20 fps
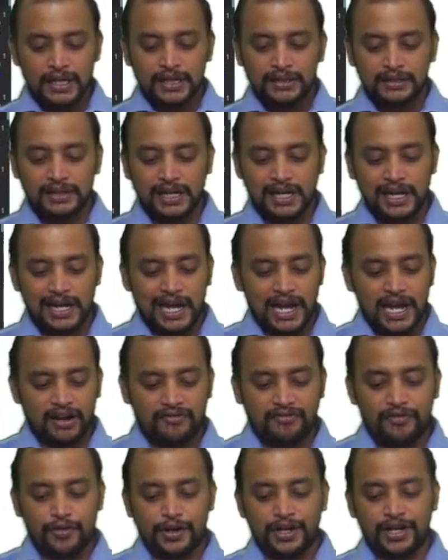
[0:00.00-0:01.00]
Three lakh
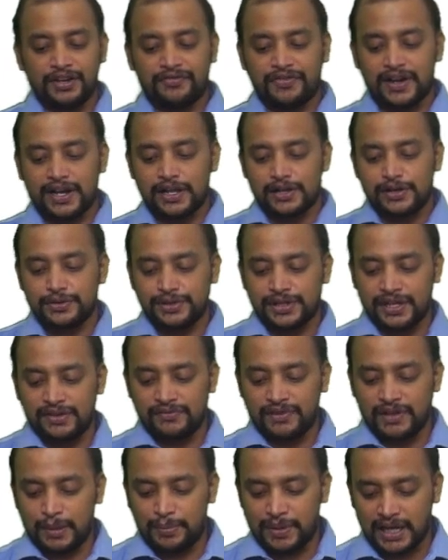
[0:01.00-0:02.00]
forty five thousand
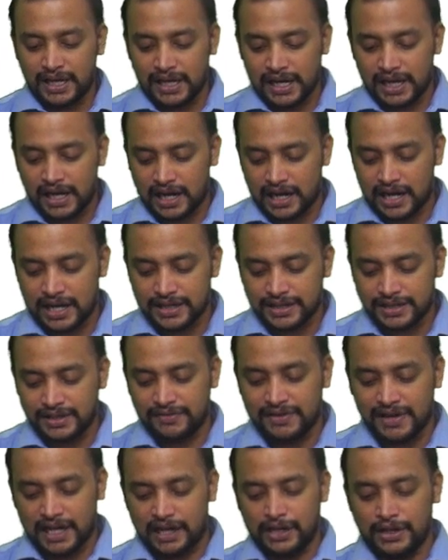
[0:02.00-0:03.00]
will be taken as the
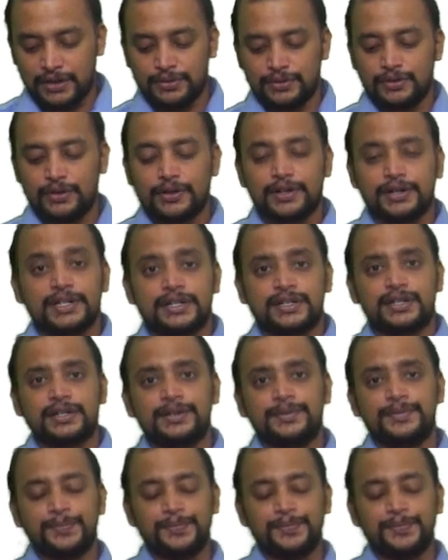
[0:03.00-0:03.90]
value, got it?